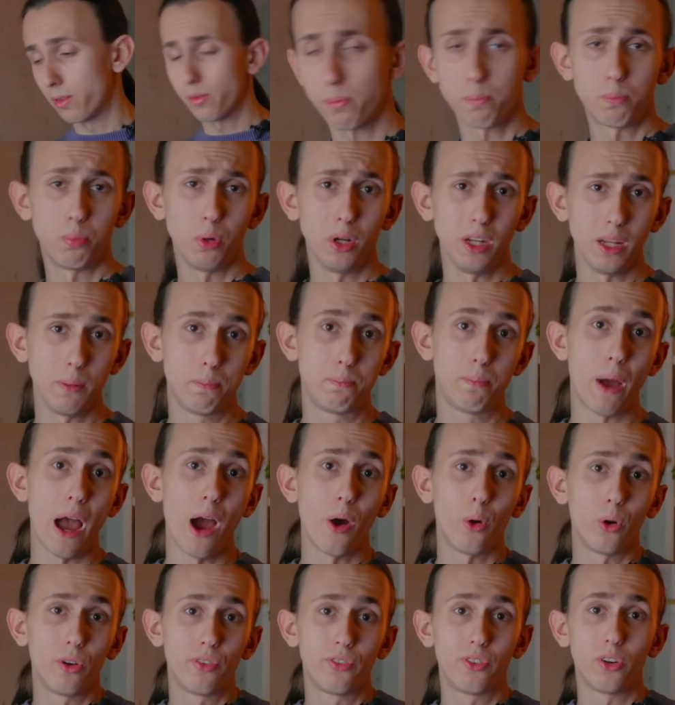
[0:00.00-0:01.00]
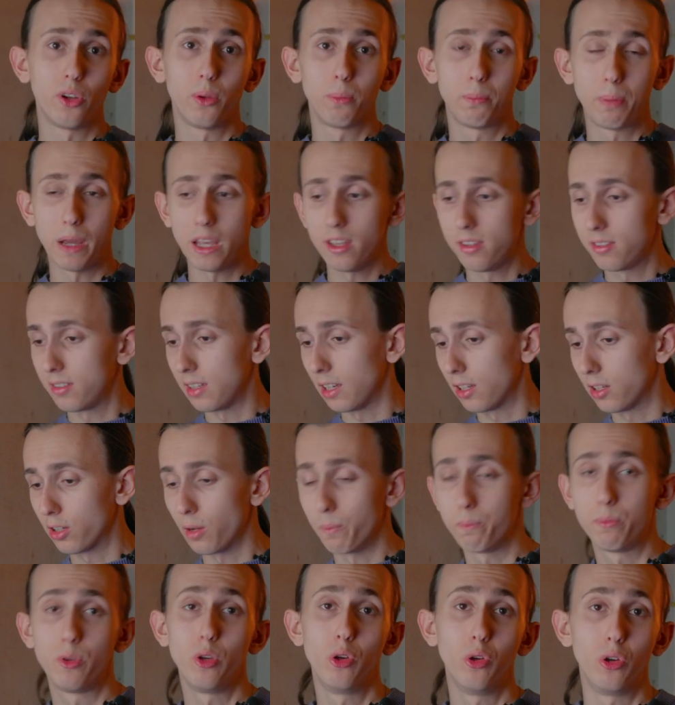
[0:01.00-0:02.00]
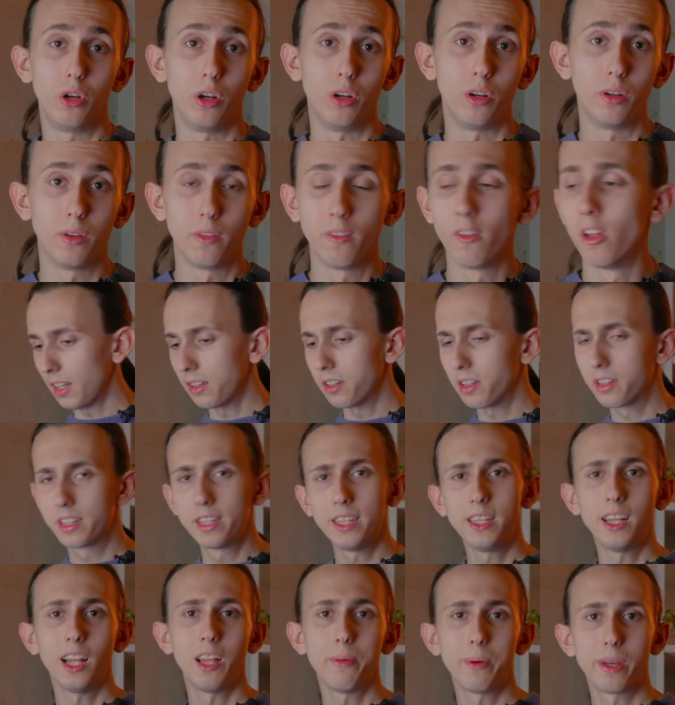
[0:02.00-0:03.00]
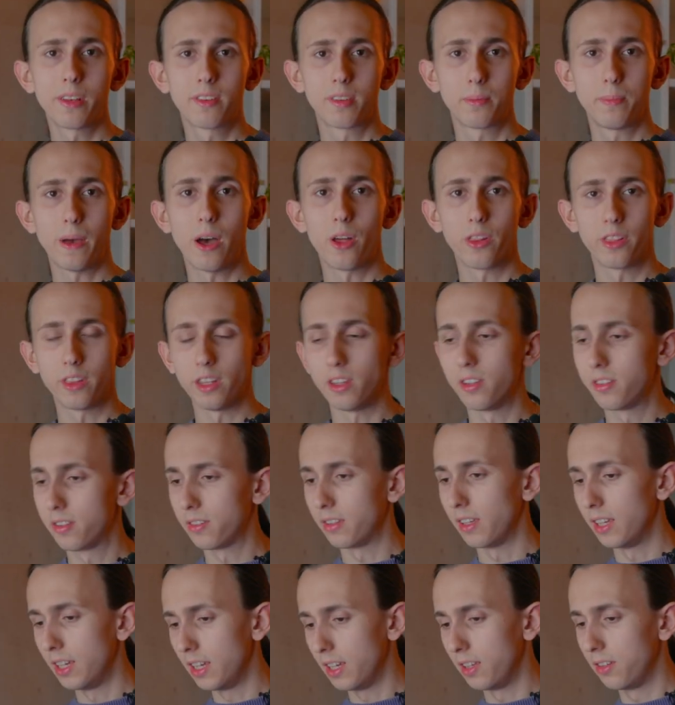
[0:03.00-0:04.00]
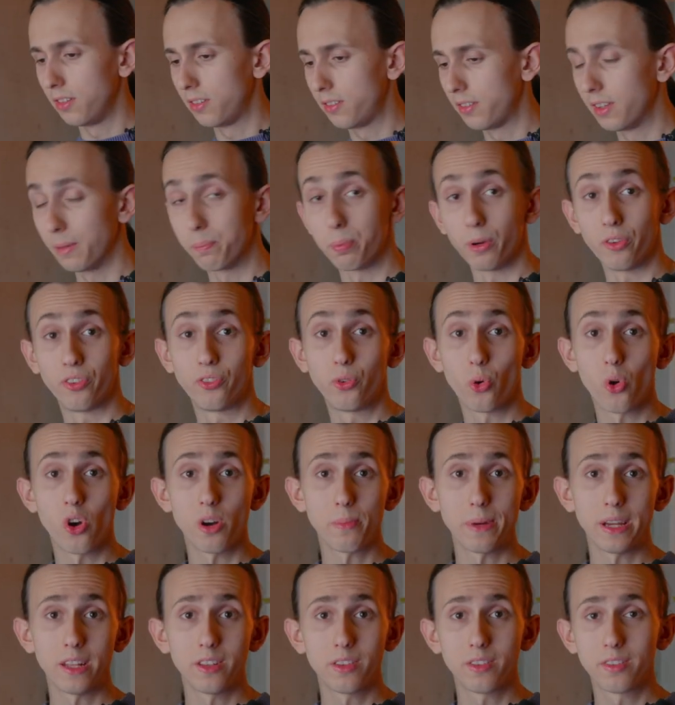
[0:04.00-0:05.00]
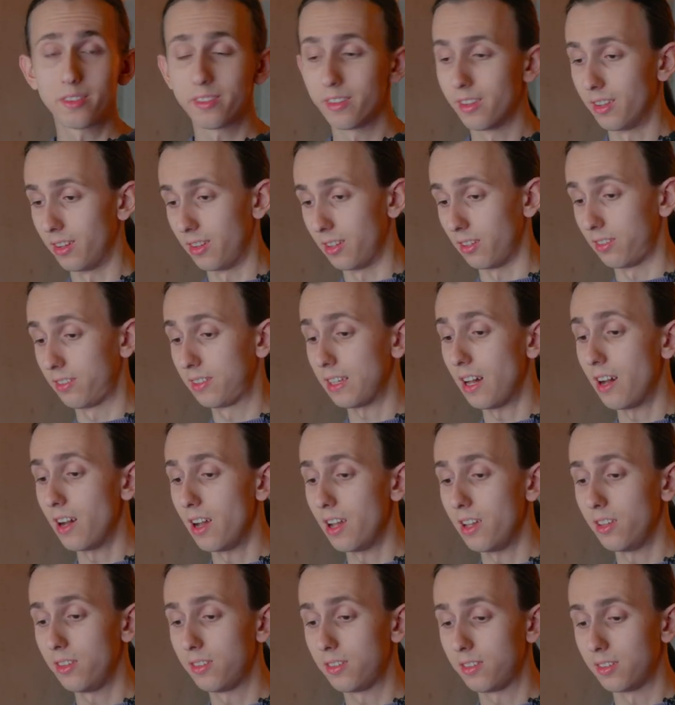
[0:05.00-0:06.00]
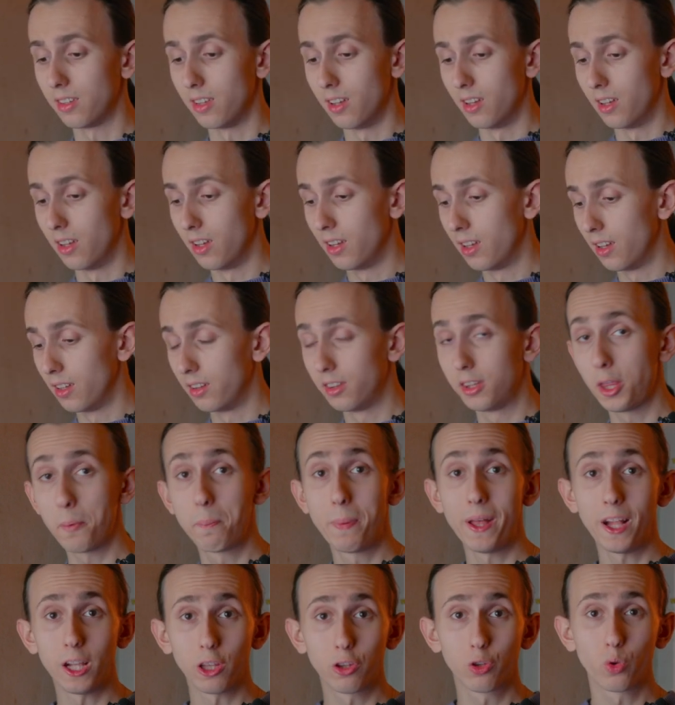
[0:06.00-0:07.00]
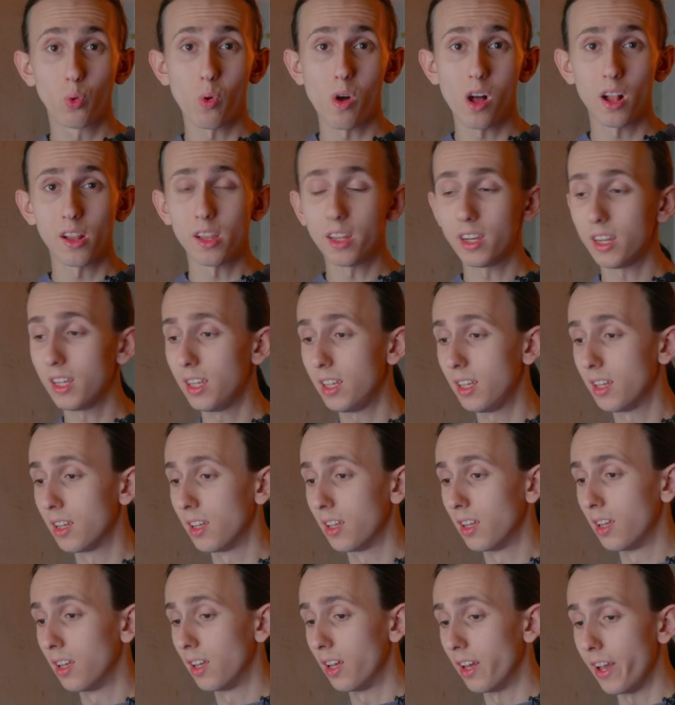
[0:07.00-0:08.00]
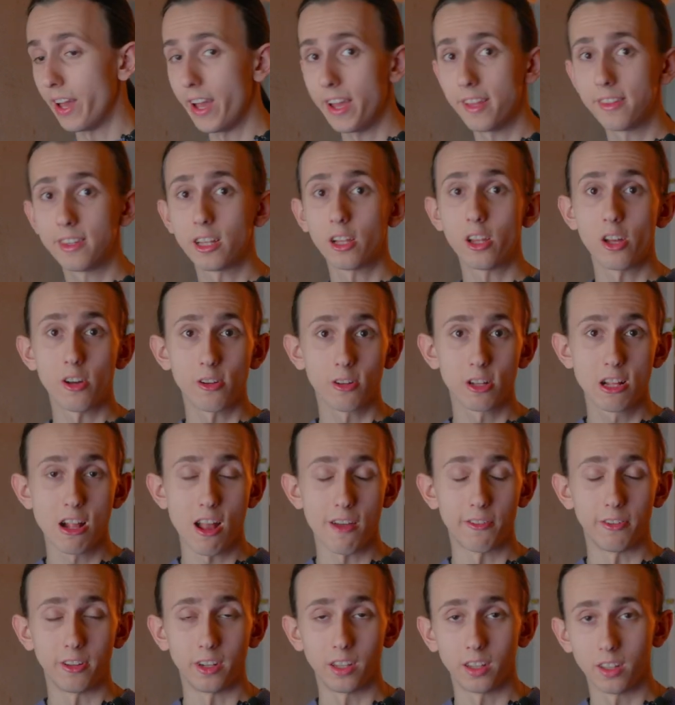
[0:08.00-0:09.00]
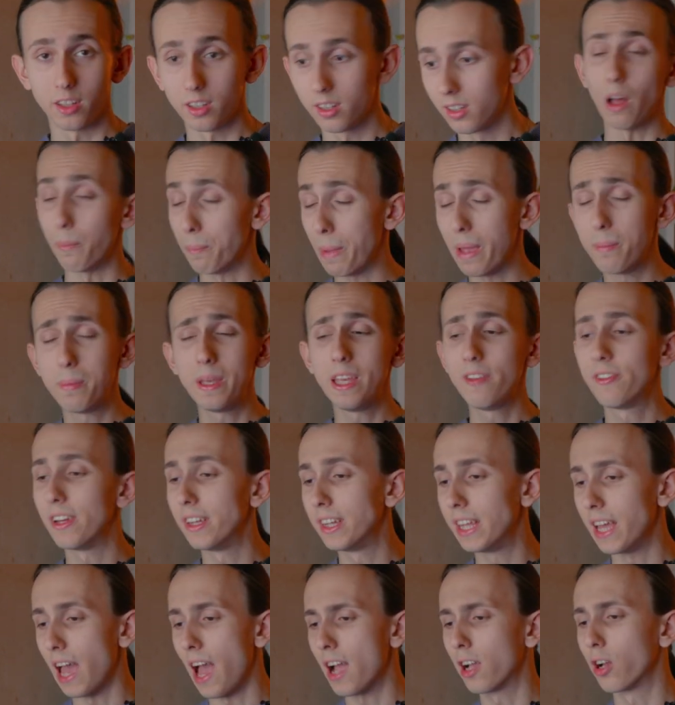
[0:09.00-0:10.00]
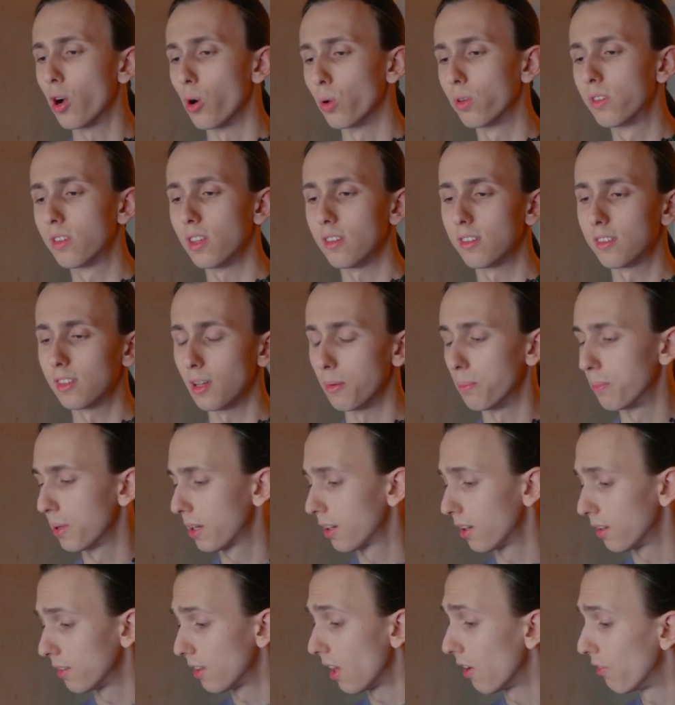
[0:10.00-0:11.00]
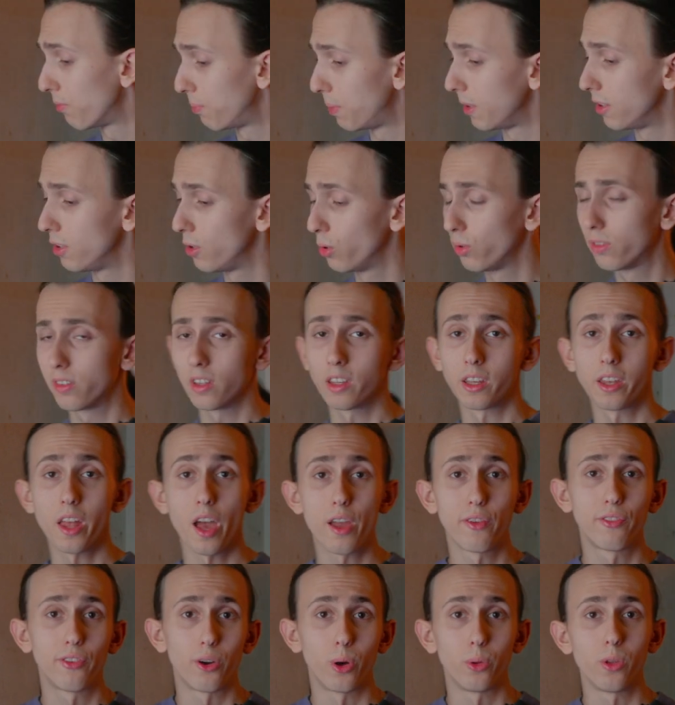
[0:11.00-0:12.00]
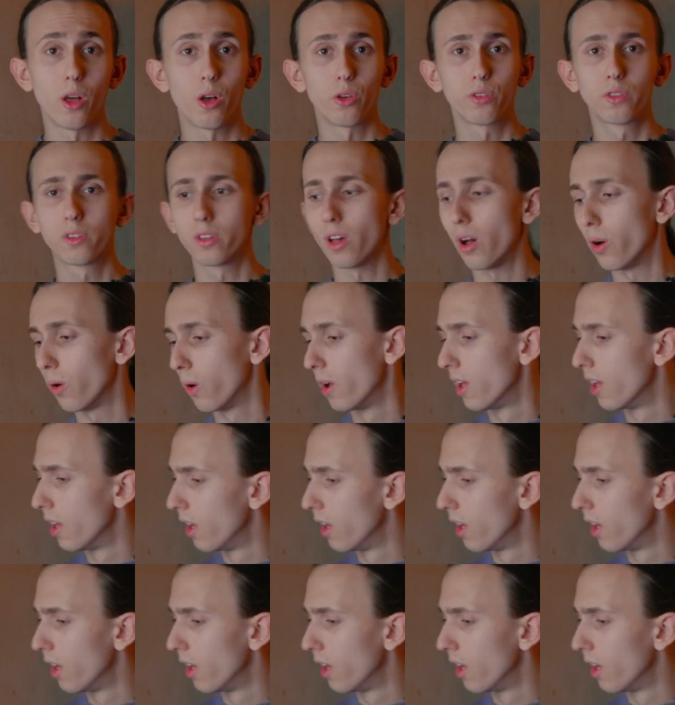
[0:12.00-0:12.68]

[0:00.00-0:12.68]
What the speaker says: pretty powerful basic computer. The key elements about this is the performance, the size, the build quality, and the longevity. Maybe even the ecosystem, because I've been using an iPhone also